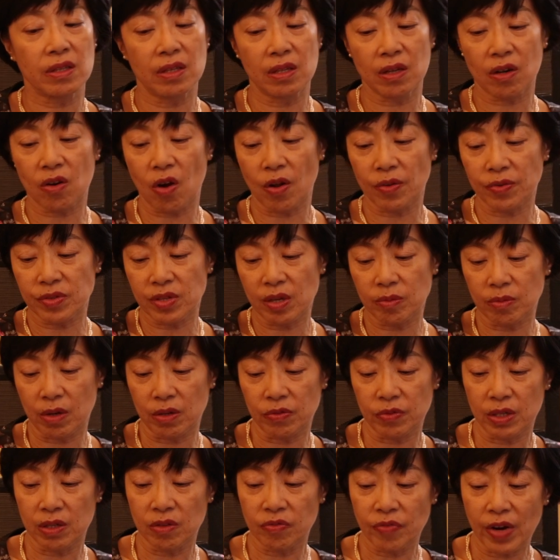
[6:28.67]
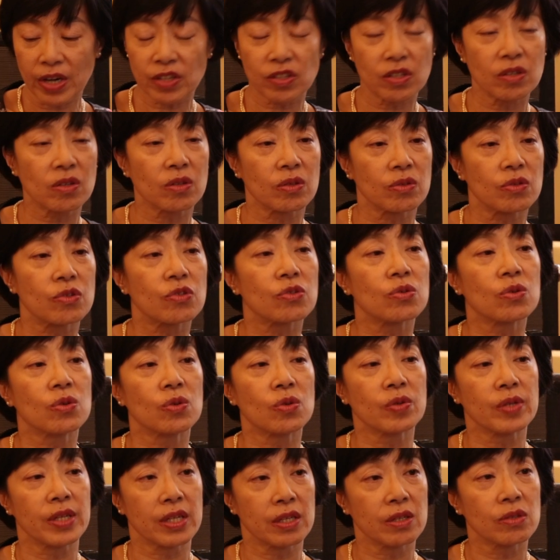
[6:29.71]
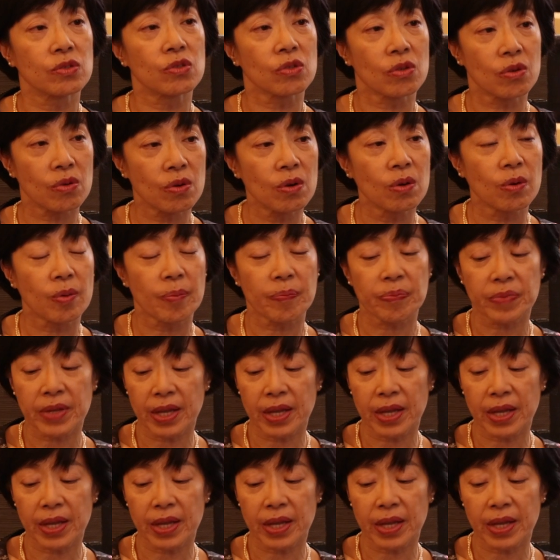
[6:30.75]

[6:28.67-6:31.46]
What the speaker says: the concept of infection control needed to grow.